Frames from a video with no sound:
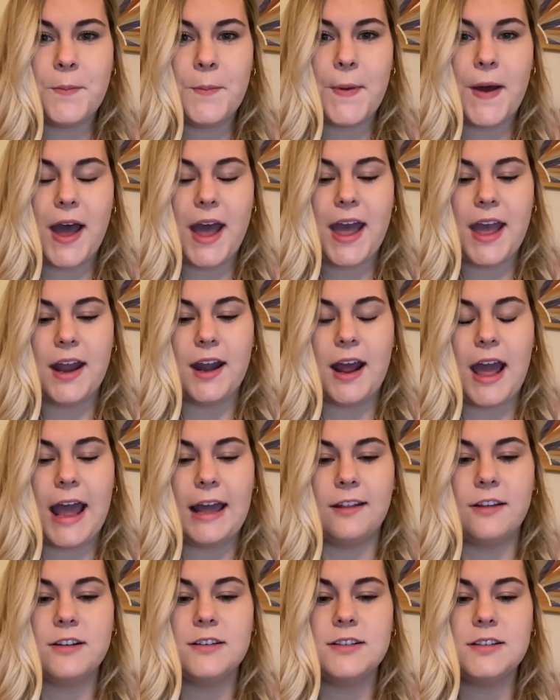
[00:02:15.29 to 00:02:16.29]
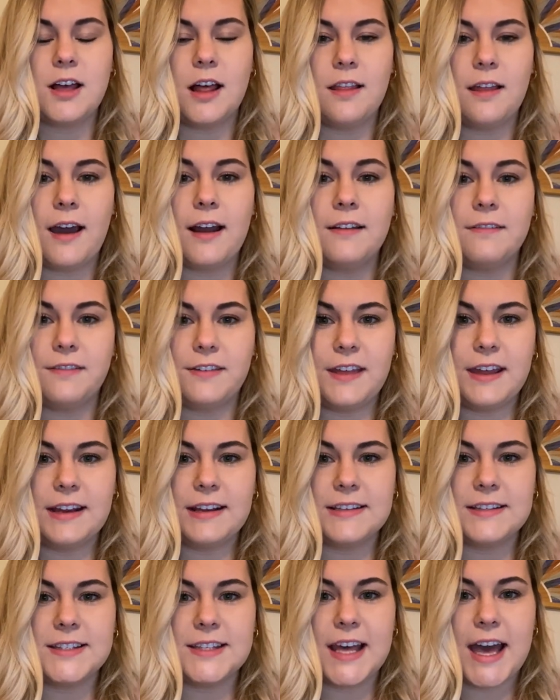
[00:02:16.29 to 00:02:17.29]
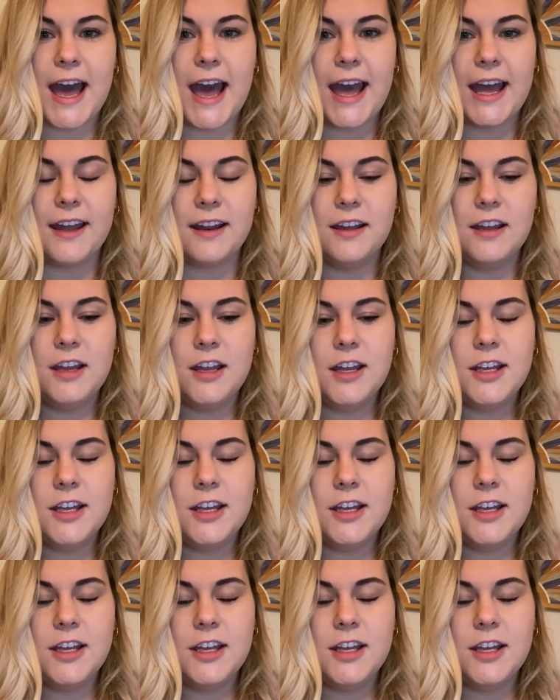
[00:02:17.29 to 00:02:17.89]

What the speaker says: but I learned a lot of things that